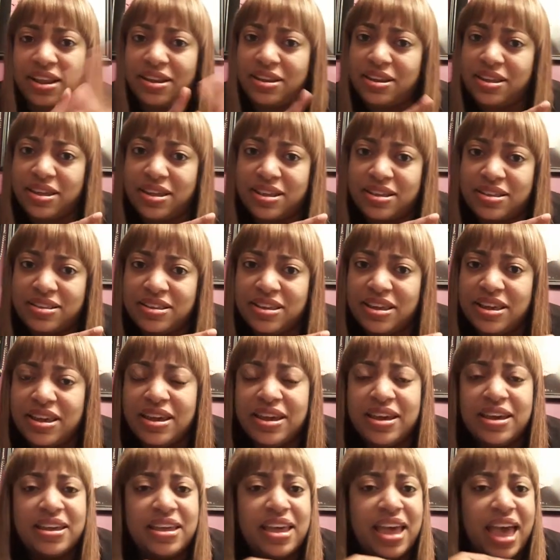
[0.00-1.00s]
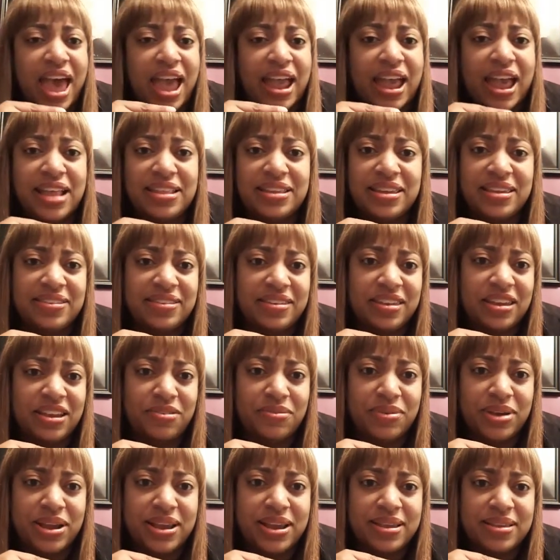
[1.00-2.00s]
Like, look, I got these
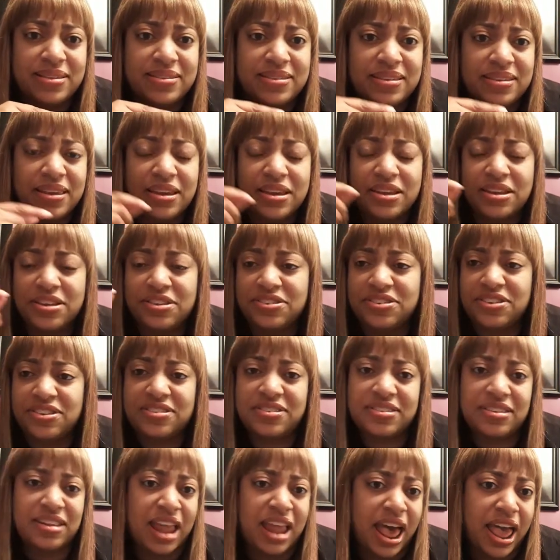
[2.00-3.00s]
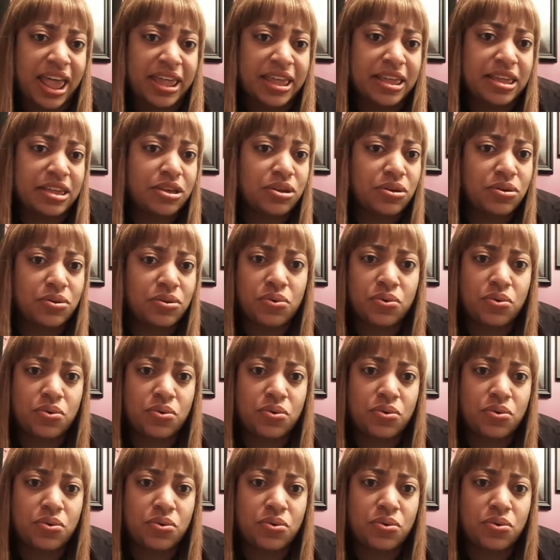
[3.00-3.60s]
earrings just like